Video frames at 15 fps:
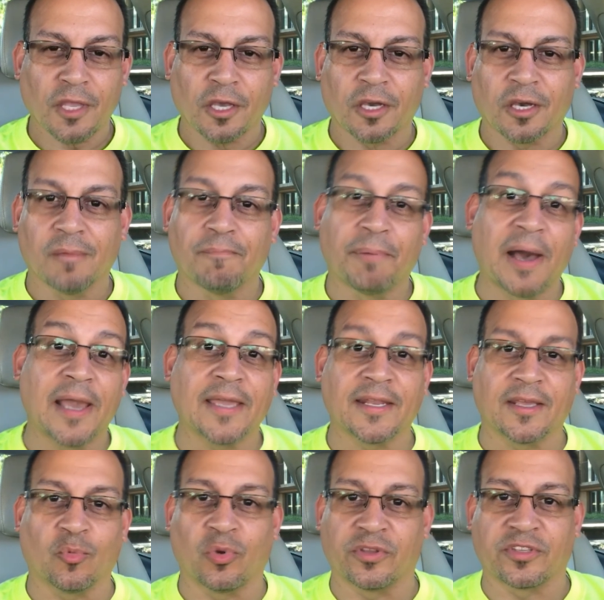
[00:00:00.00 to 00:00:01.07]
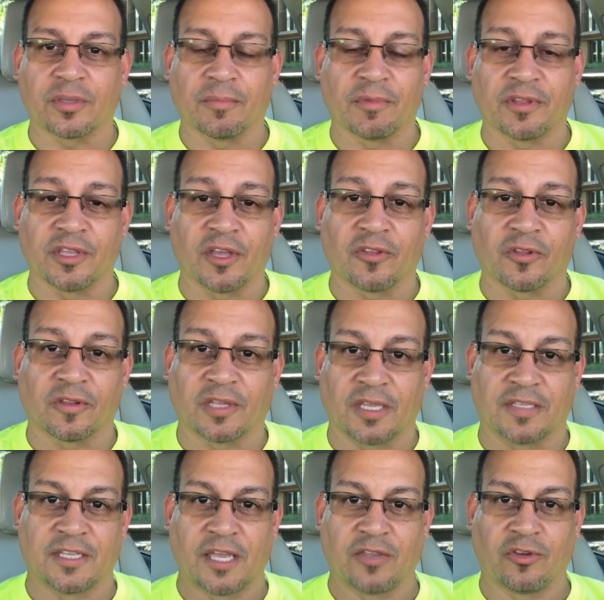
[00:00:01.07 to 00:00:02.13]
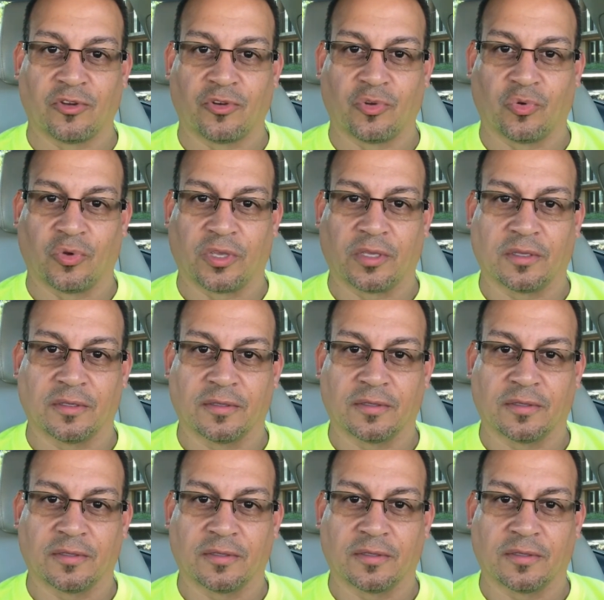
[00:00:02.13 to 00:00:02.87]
combine it with some of the other things that you're doing.